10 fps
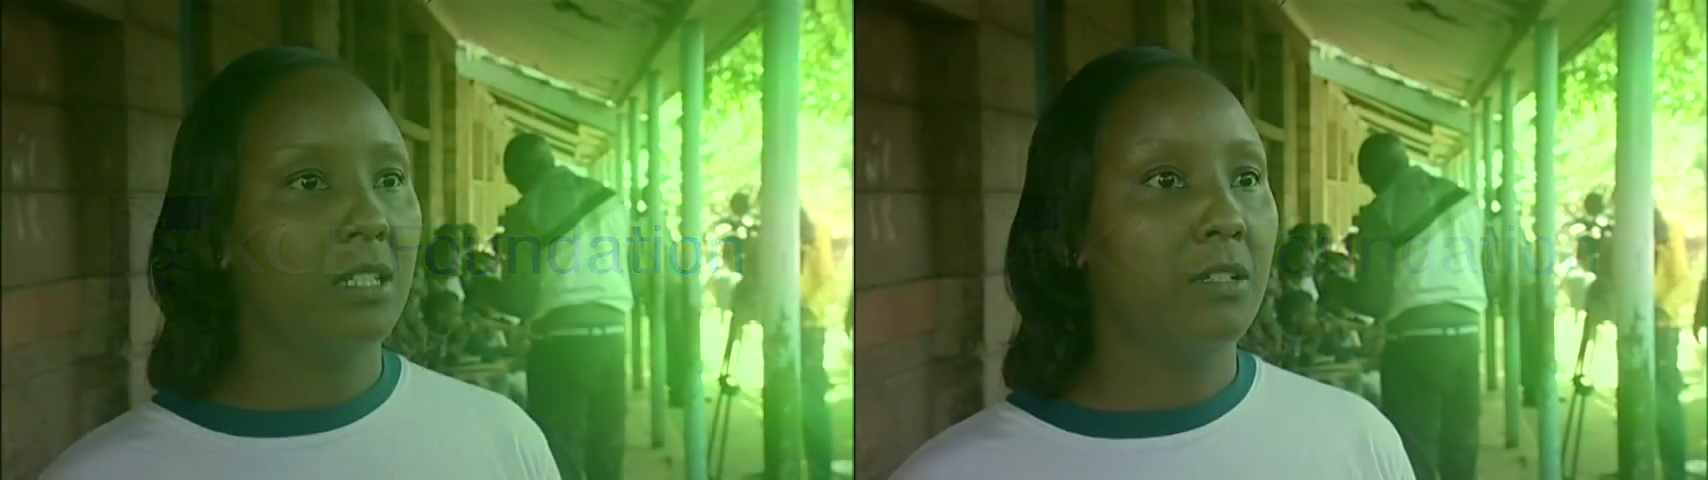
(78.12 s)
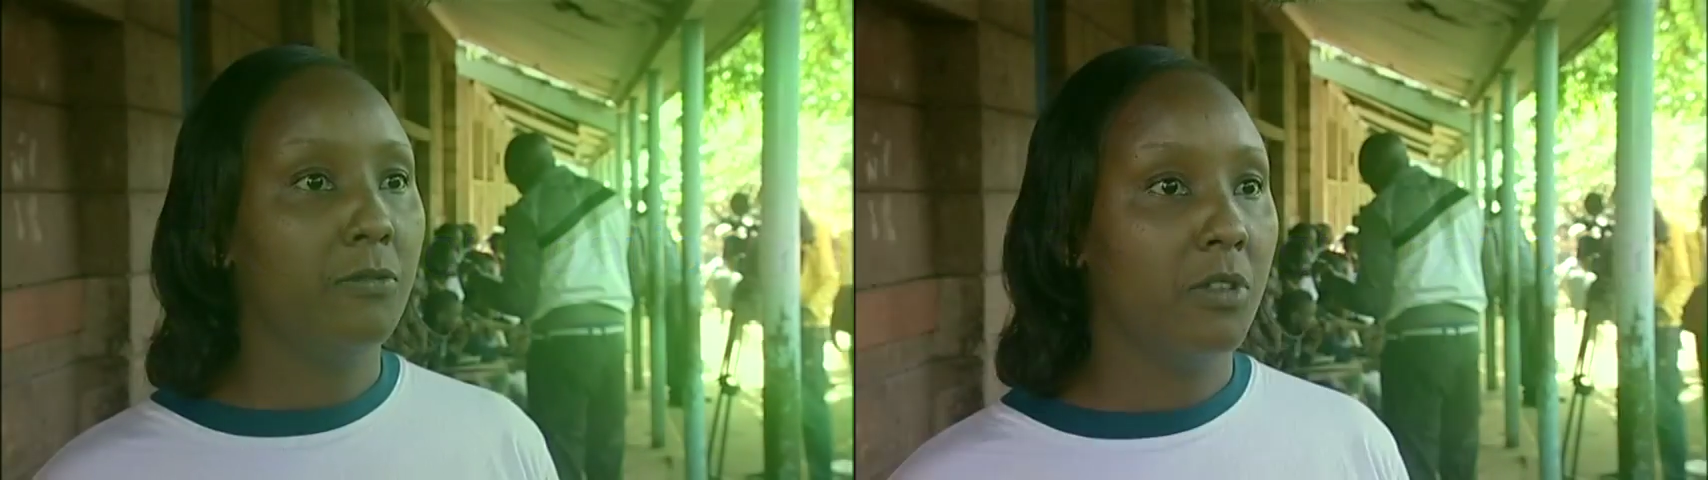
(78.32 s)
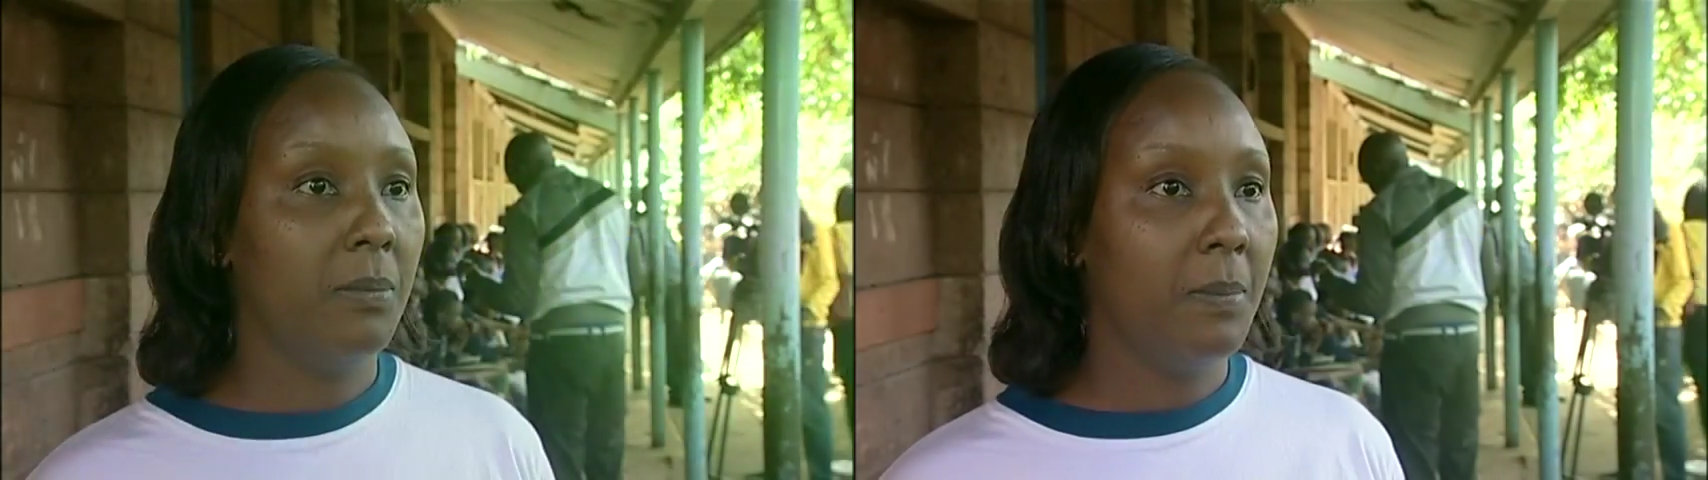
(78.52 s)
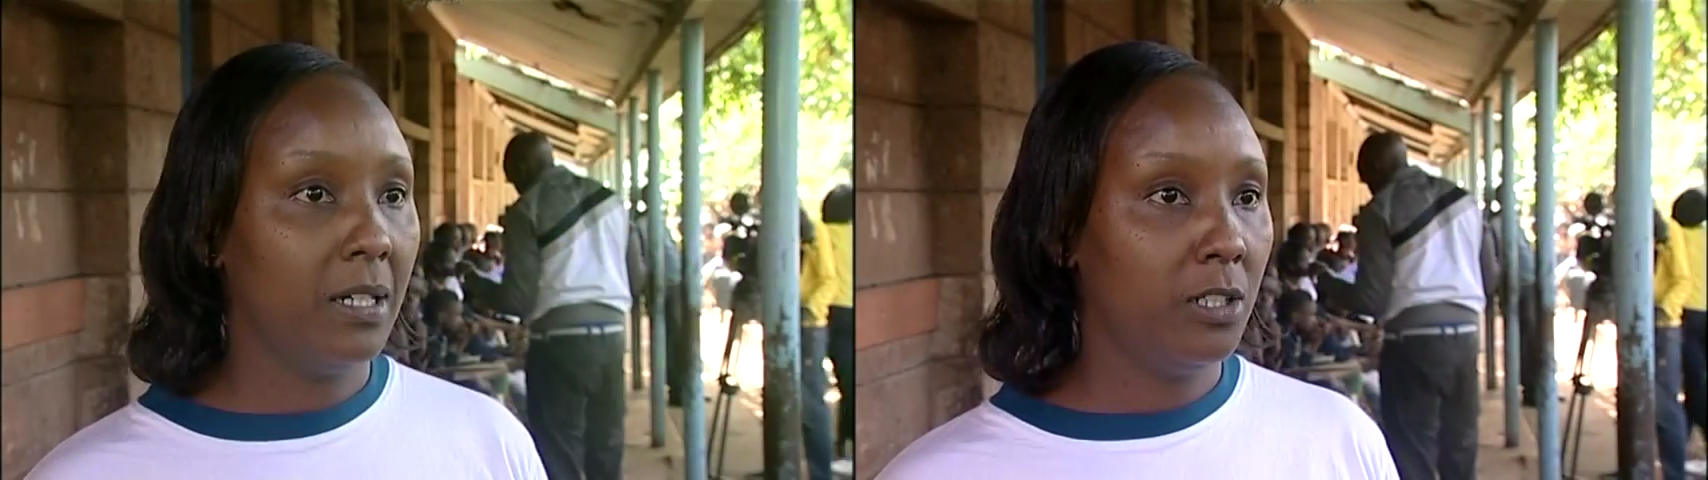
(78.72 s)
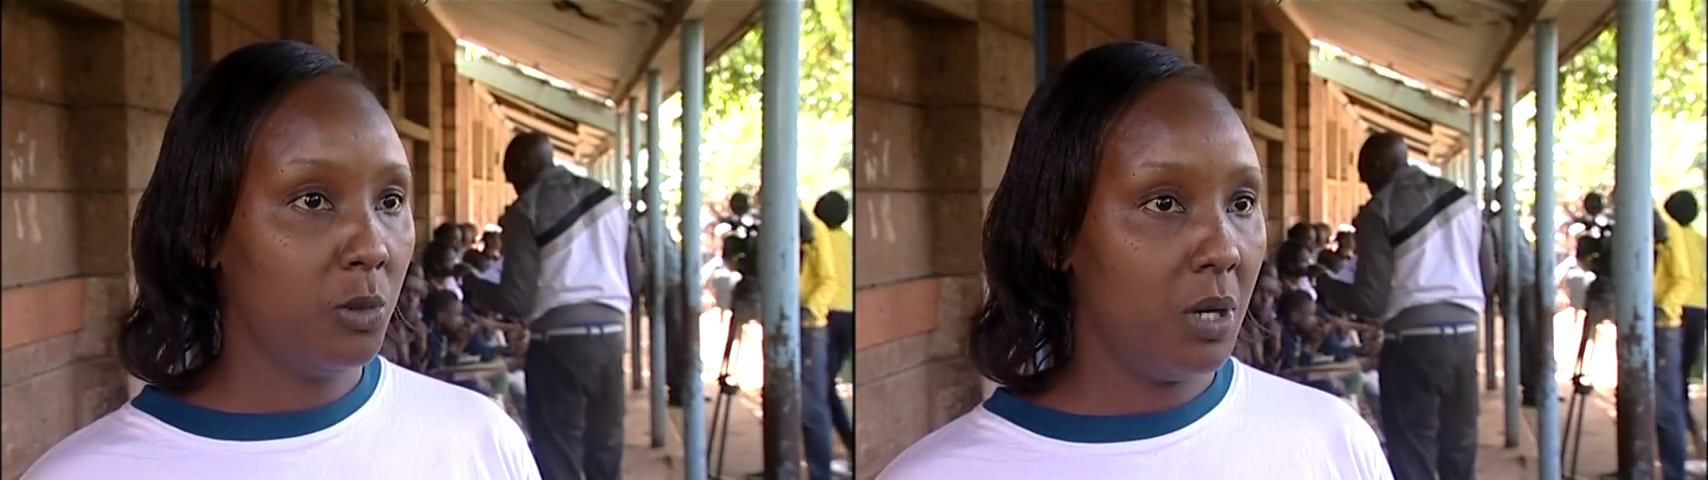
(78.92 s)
thing for the bank to